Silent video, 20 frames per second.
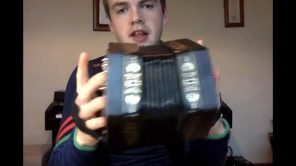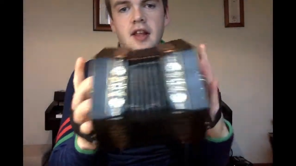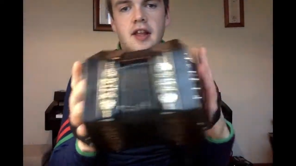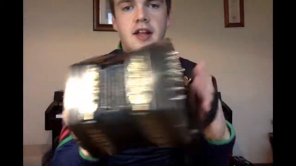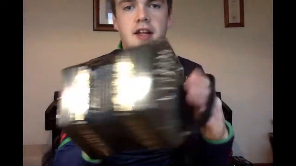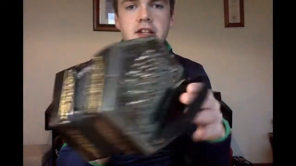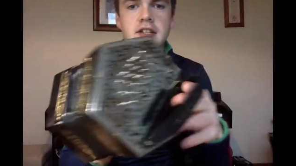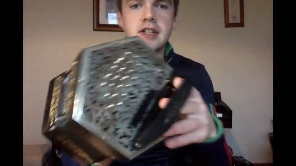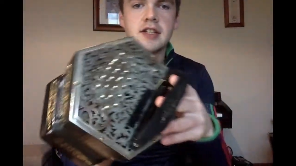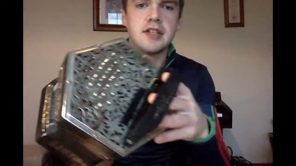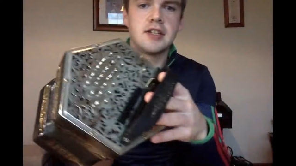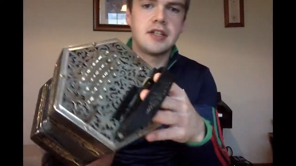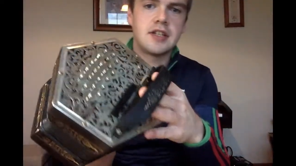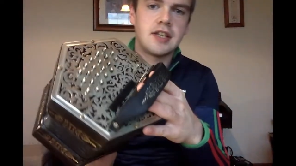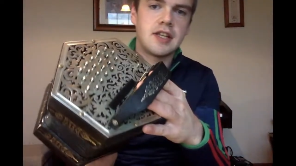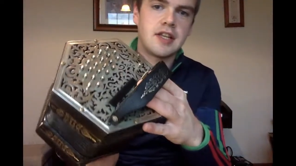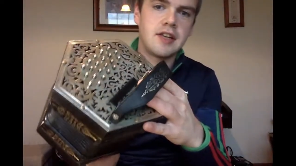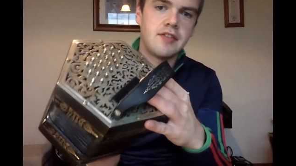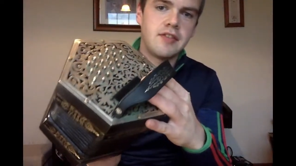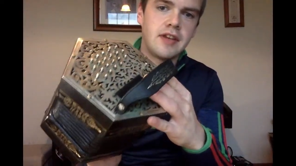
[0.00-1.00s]
I'll
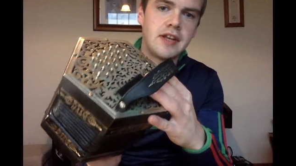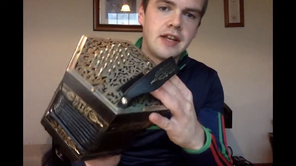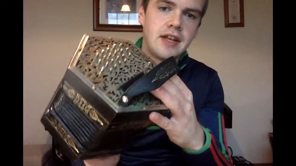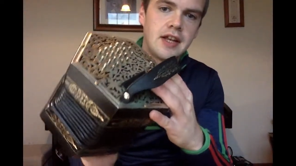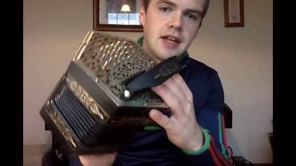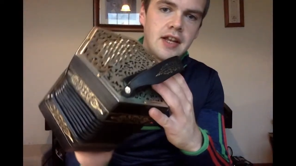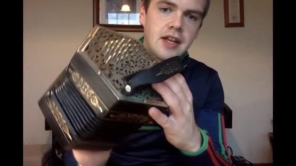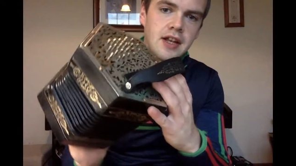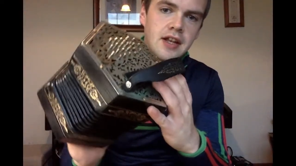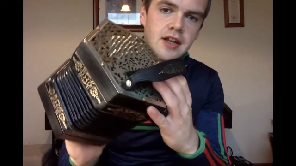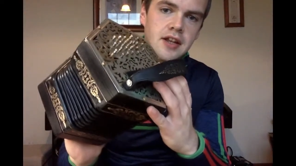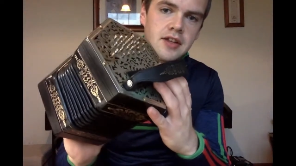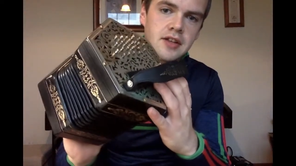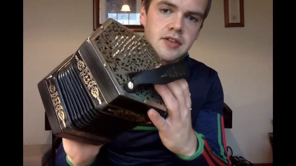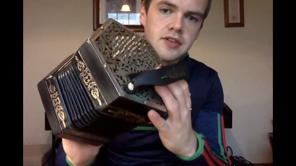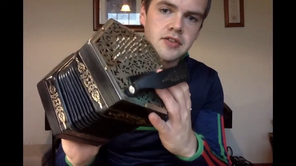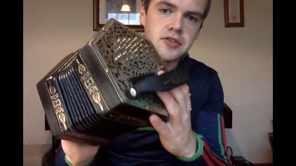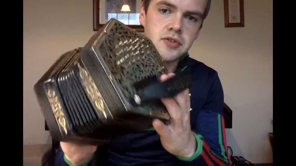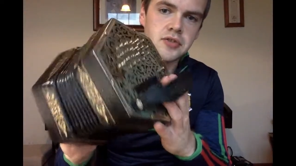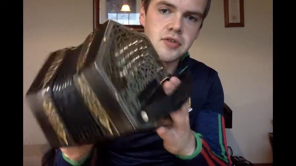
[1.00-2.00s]
give you a little
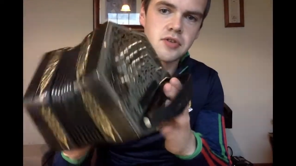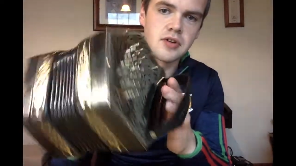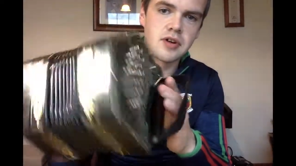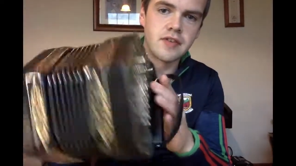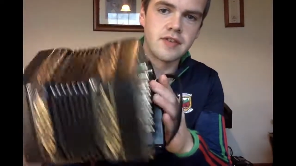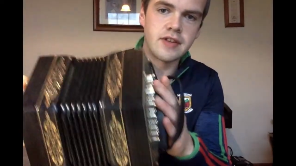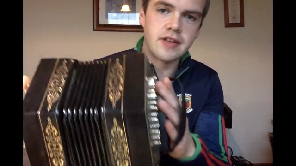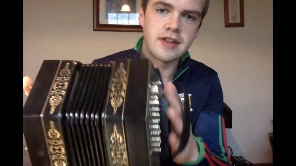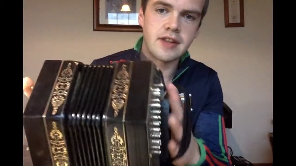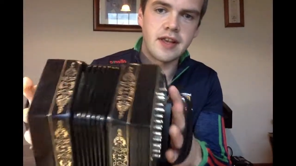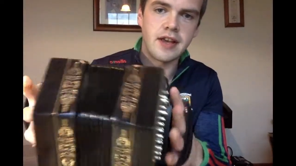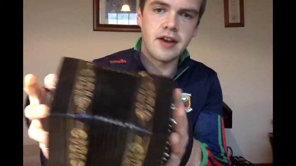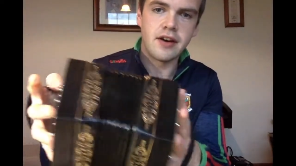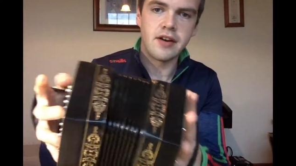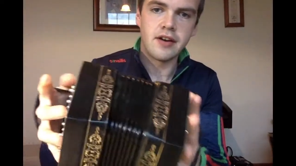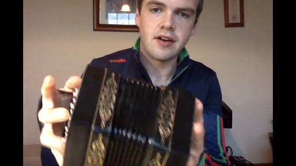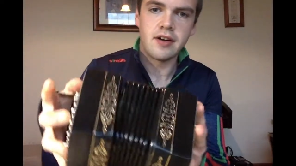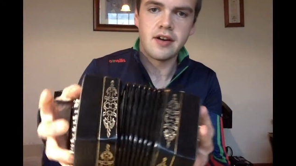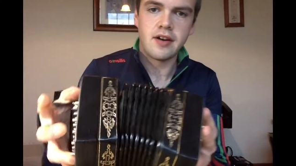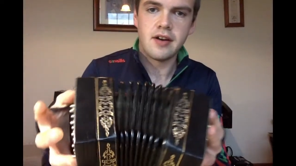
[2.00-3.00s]
tour of it
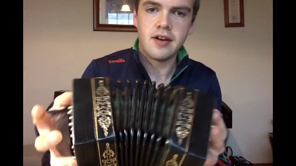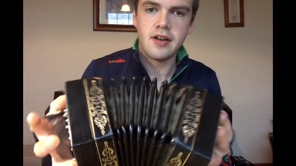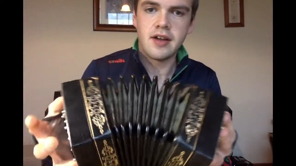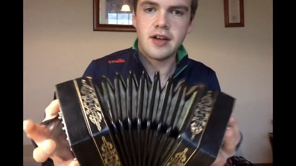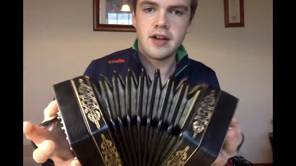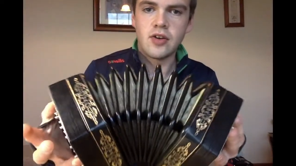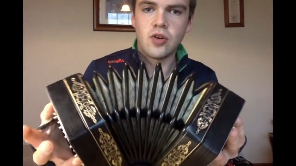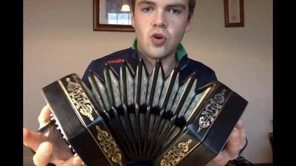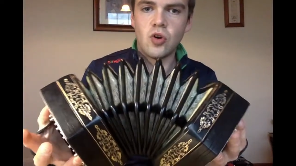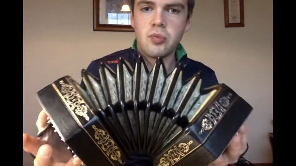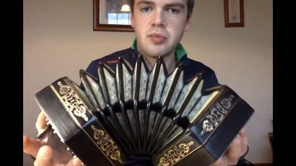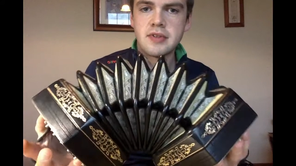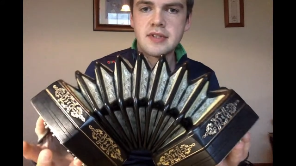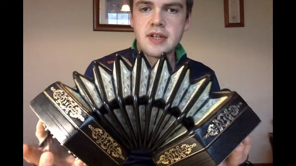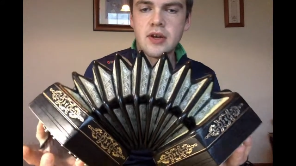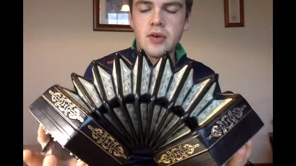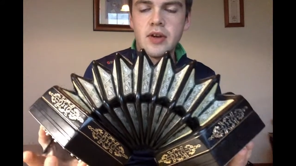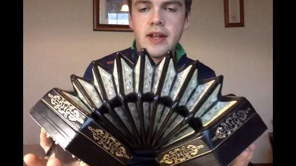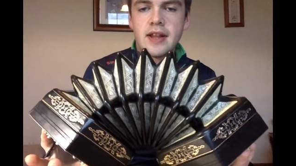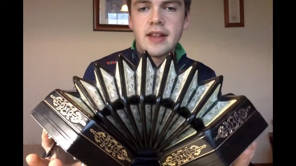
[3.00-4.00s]
there. It opens
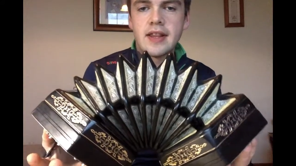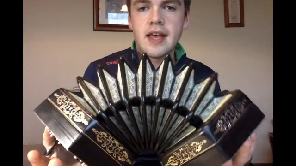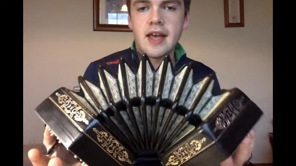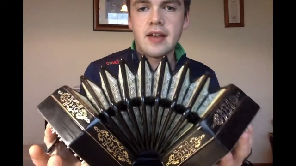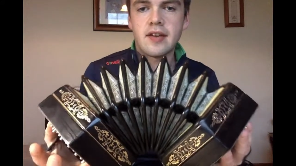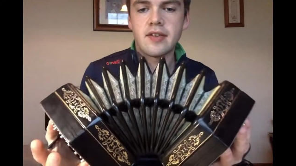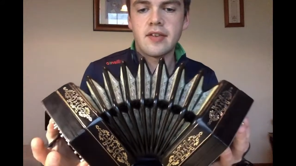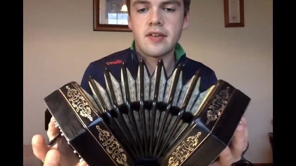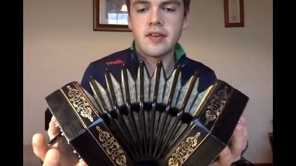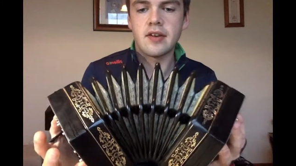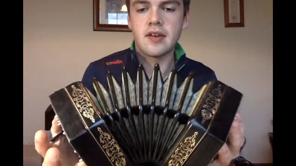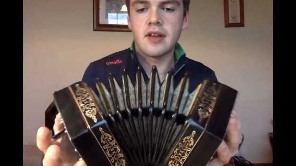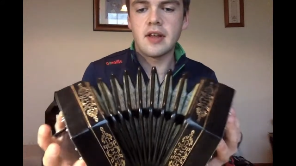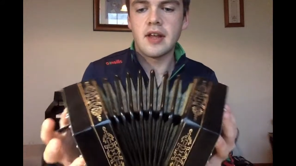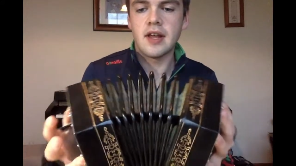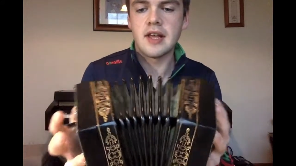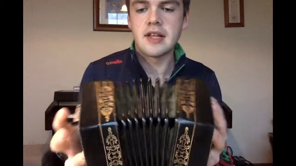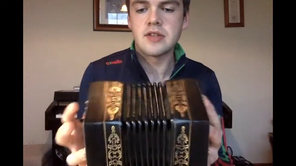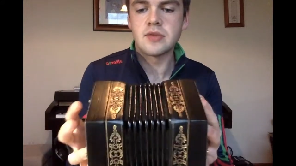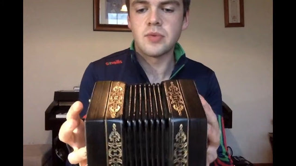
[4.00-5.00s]
out like that
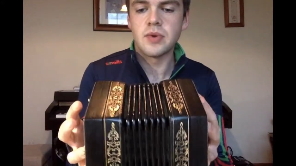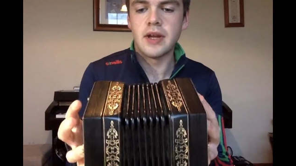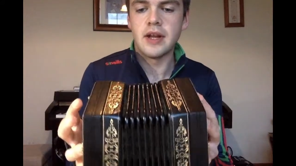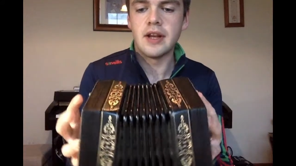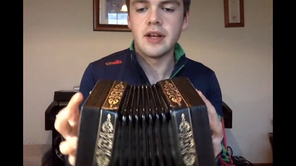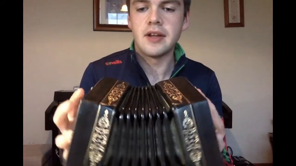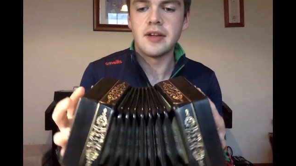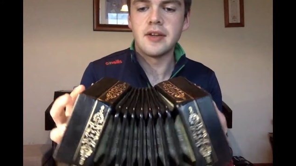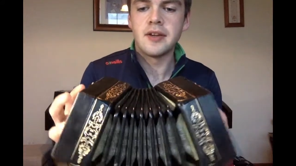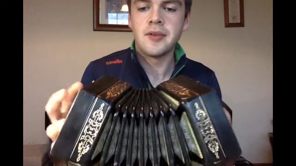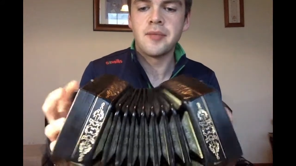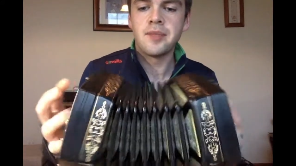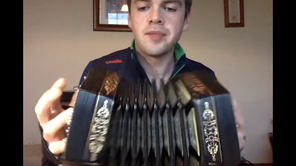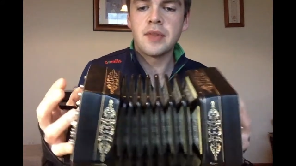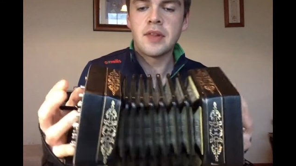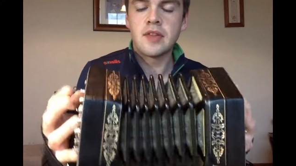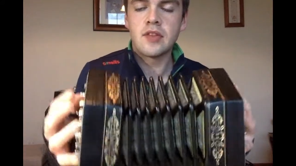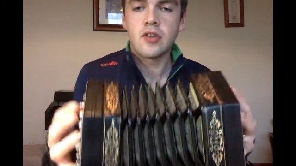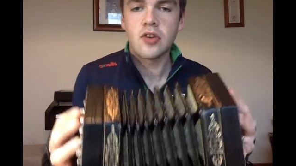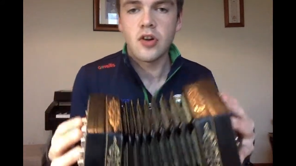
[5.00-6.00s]
as well.
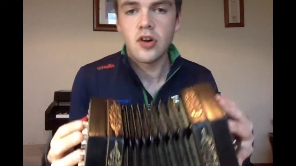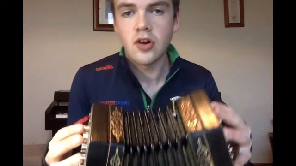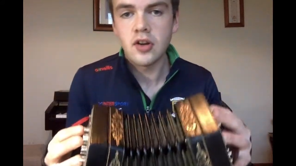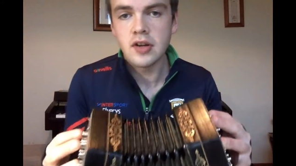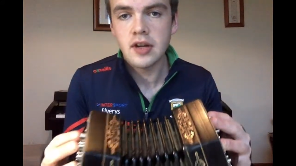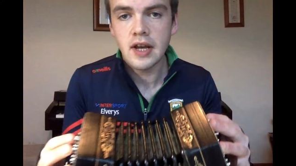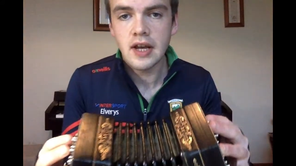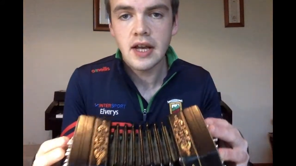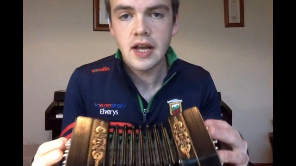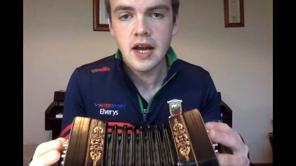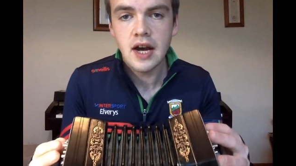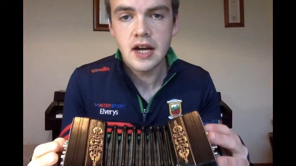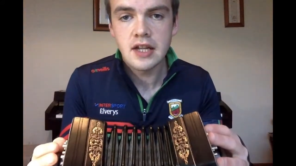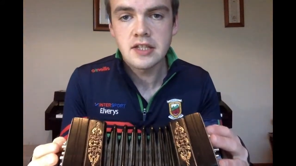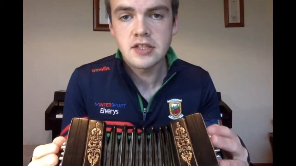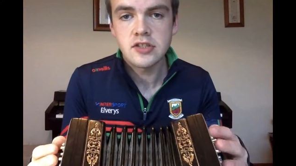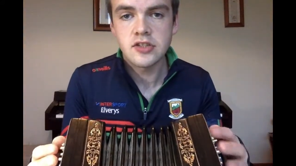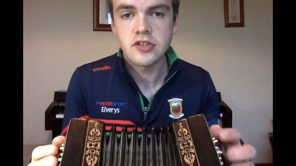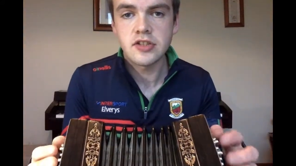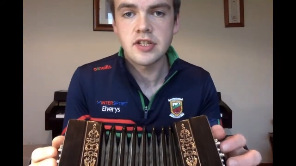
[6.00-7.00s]
It's called a
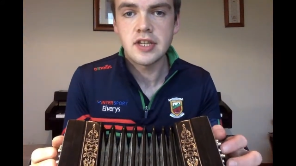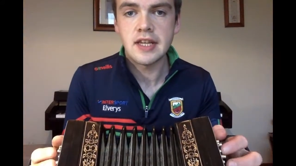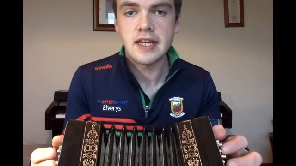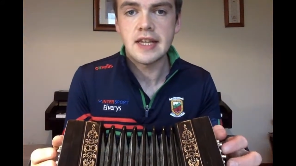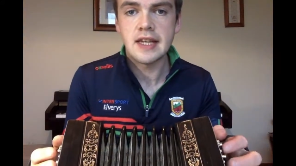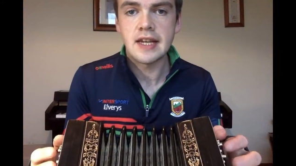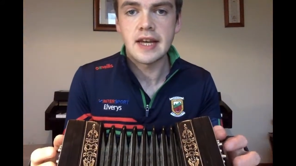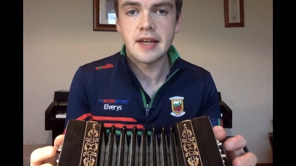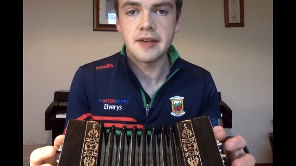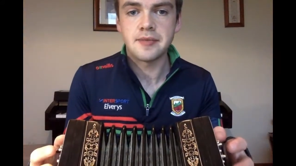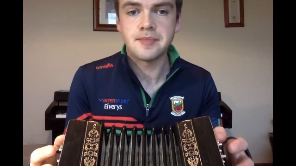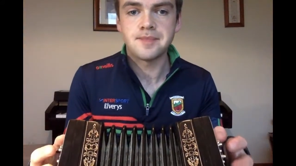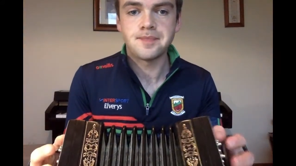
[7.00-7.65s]
concertina.